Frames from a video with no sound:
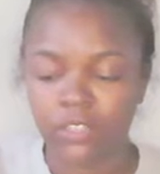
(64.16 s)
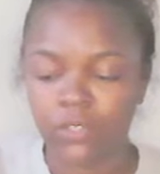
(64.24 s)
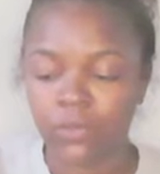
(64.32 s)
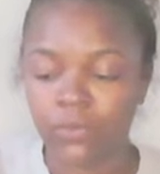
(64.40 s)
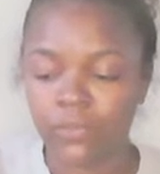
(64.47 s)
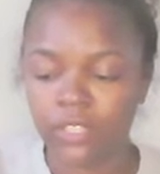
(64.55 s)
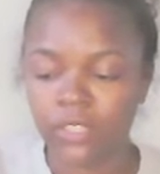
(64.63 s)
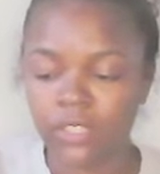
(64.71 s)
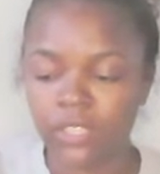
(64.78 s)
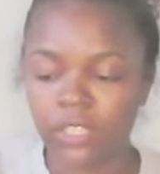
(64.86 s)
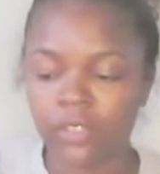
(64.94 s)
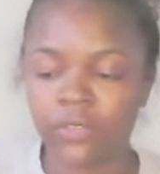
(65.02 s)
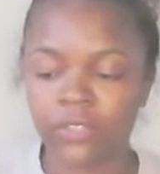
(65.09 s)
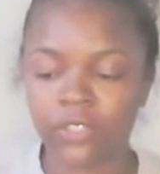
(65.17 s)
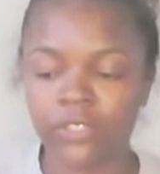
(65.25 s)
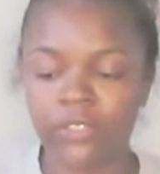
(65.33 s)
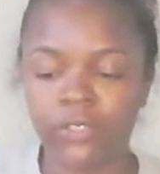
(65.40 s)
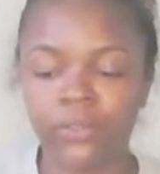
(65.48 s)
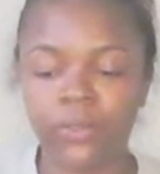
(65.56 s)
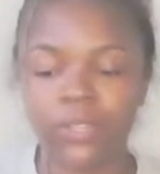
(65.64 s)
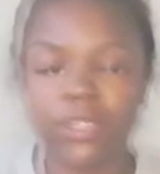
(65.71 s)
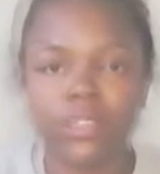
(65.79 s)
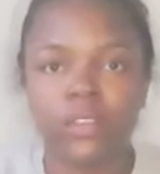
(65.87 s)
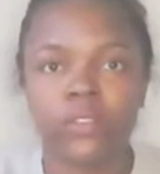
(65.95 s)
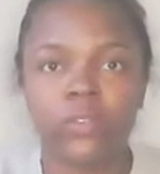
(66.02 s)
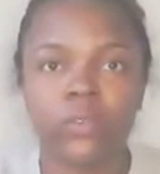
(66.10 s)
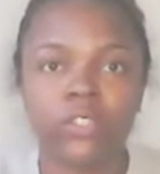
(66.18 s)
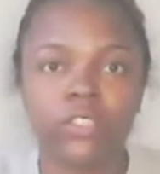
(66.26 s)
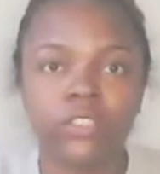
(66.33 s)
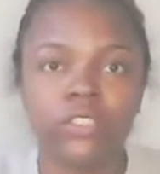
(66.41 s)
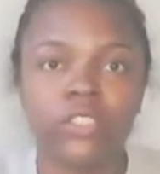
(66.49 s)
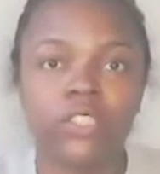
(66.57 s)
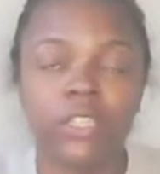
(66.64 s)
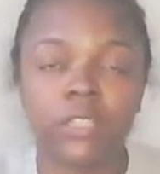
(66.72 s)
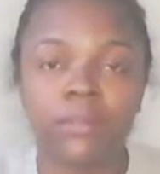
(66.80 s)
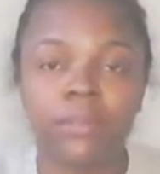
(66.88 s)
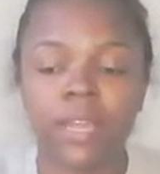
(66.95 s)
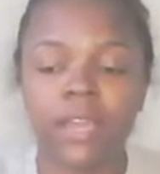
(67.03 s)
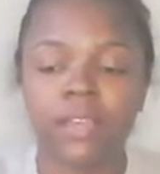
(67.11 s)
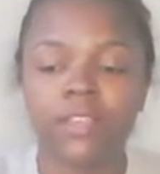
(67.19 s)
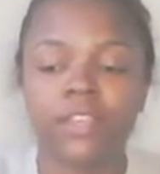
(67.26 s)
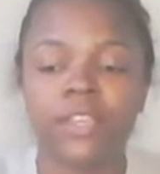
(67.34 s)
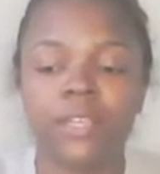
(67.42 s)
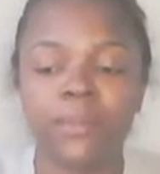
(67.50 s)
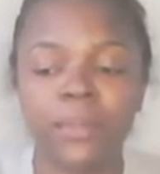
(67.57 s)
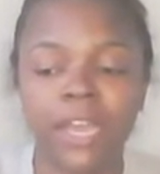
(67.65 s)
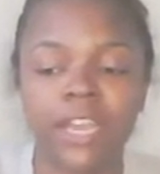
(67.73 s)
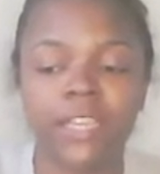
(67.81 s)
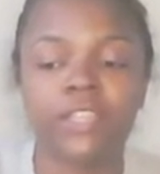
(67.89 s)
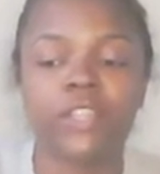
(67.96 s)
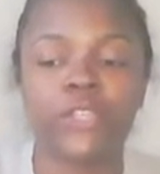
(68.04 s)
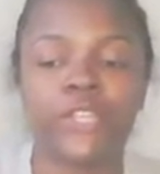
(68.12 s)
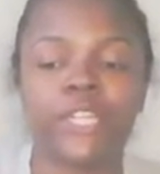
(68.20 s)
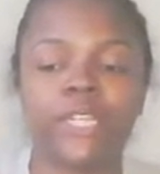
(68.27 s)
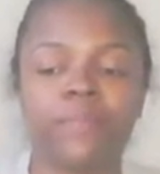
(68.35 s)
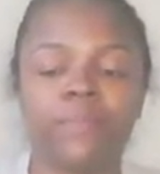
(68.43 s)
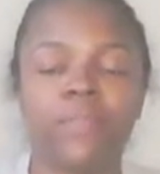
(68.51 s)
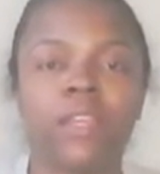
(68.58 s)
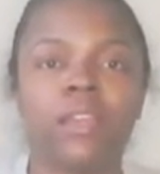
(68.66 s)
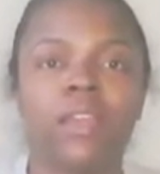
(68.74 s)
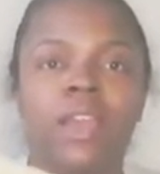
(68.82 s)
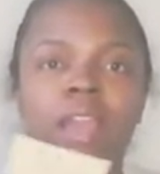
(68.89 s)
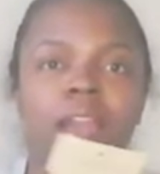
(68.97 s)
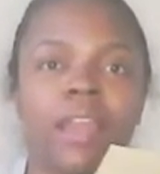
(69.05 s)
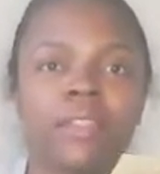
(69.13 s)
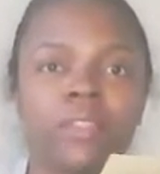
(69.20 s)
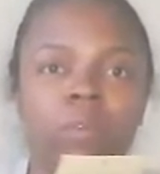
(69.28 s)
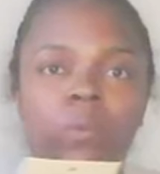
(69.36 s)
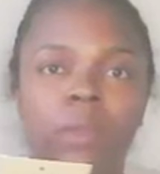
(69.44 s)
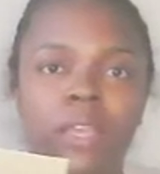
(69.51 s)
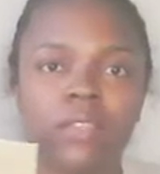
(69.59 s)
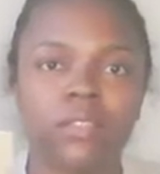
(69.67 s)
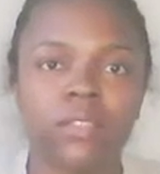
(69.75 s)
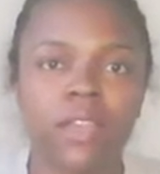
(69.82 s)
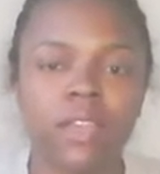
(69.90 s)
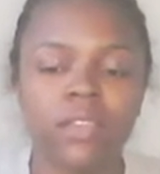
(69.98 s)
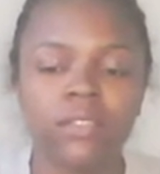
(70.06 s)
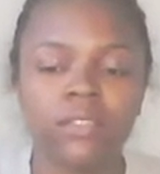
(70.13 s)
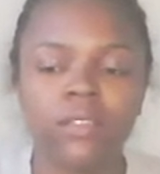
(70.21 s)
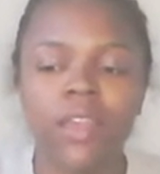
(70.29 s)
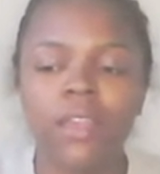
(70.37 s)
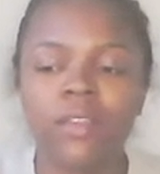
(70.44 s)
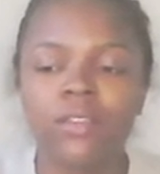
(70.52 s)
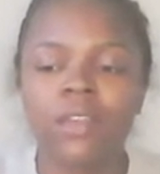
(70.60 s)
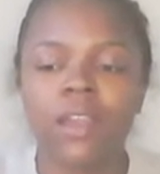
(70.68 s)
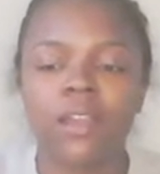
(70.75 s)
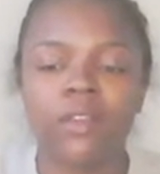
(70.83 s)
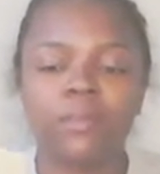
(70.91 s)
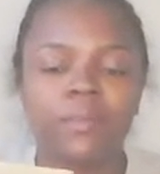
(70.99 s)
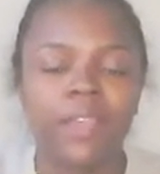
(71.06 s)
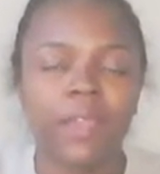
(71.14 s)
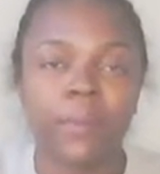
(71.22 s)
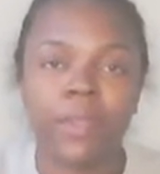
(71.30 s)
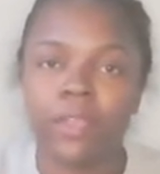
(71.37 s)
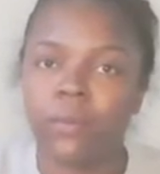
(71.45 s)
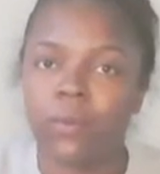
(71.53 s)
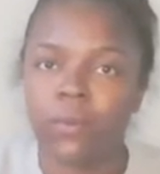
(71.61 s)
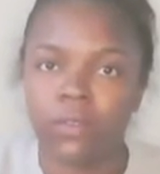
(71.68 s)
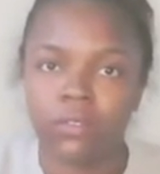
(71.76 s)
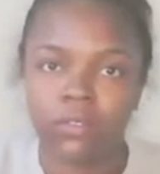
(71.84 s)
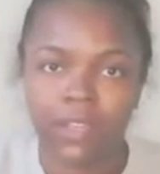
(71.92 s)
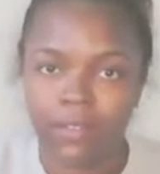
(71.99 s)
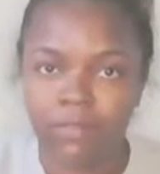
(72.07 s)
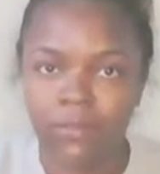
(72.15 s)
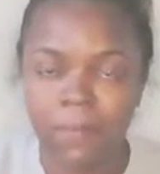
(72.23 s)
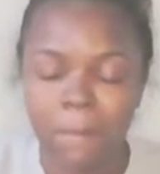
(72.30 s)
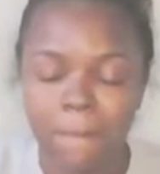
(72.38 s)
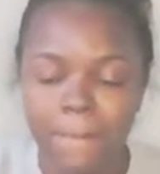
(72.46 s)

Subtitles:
so first thing first, you're gonna need, of course, your hemp cotton thread. I got the wax kind. That way it won't unravel